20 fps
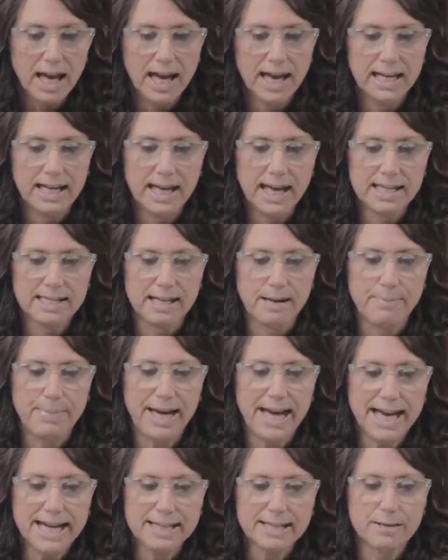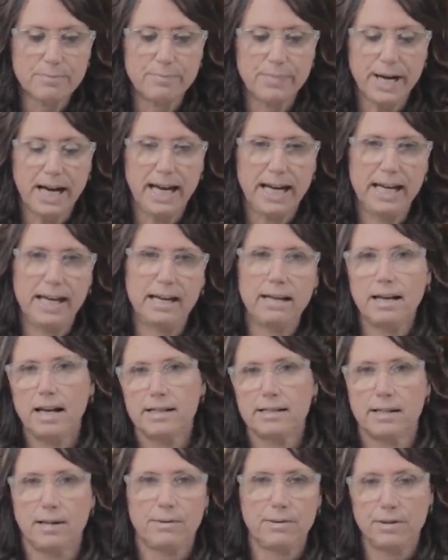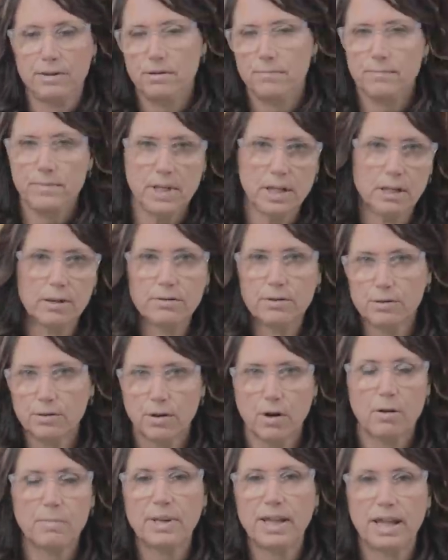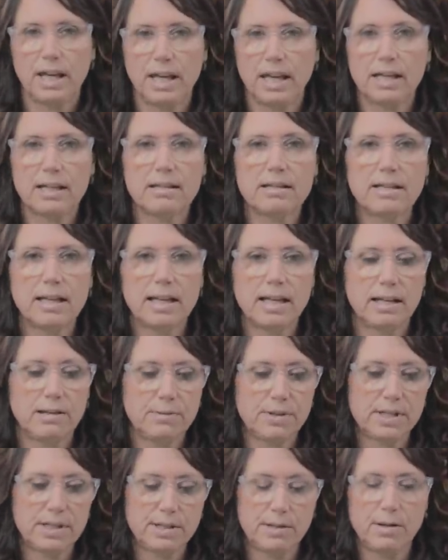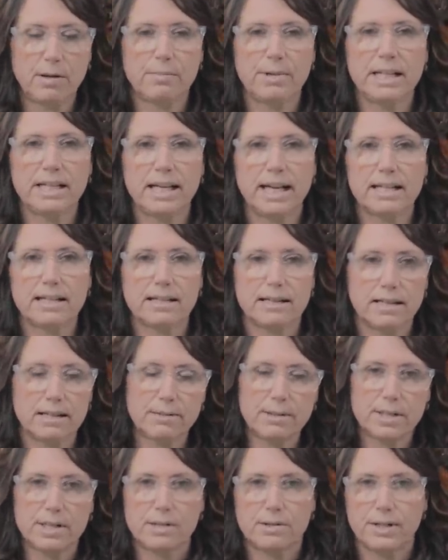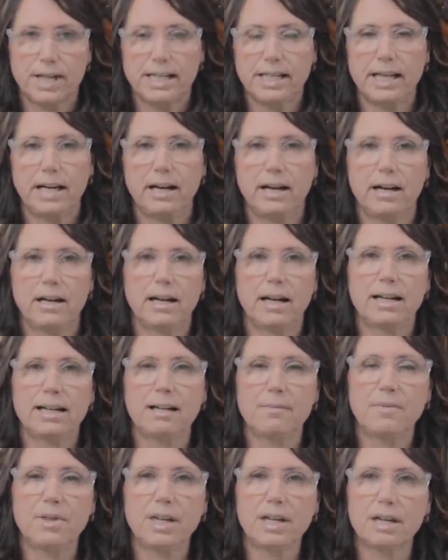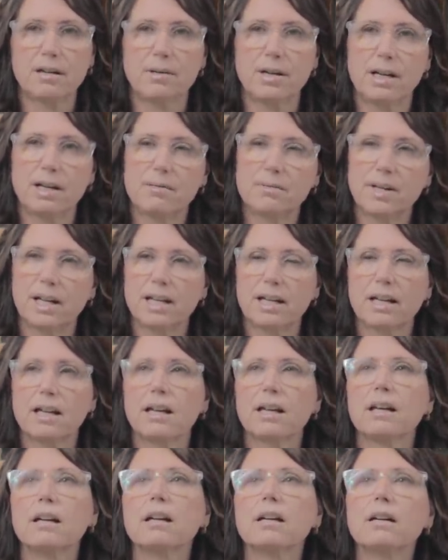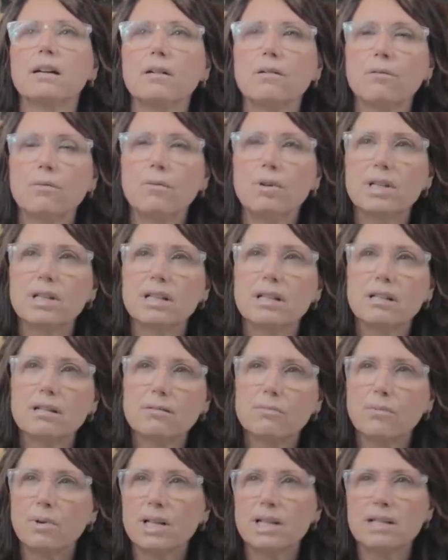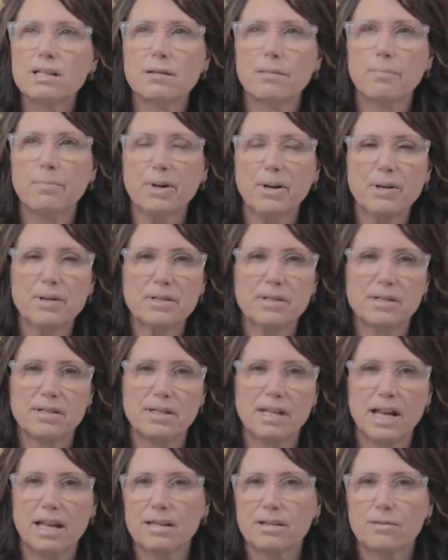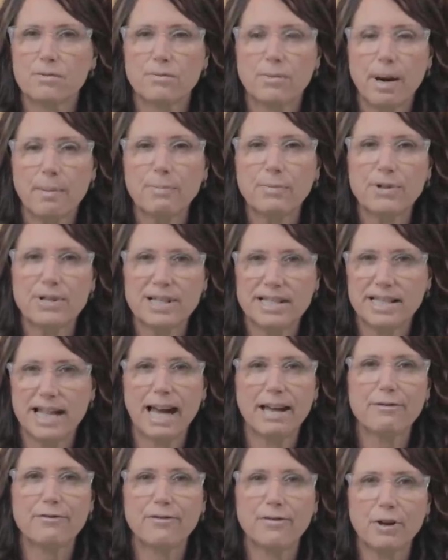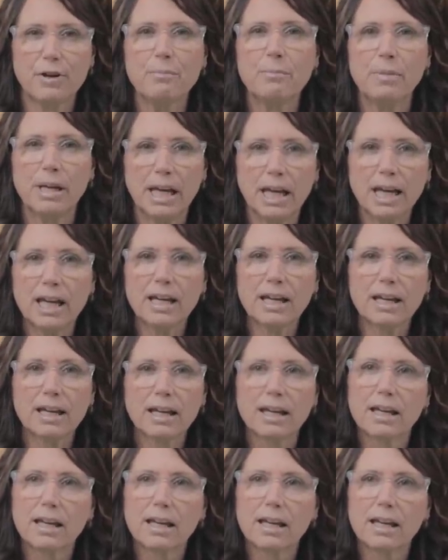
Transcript: And as I passed by it, as I was, you know, doing all my things, and it was still on my desk and I was still right there, I kept thinking about it. I'm like, what does a bird's nest represent for me?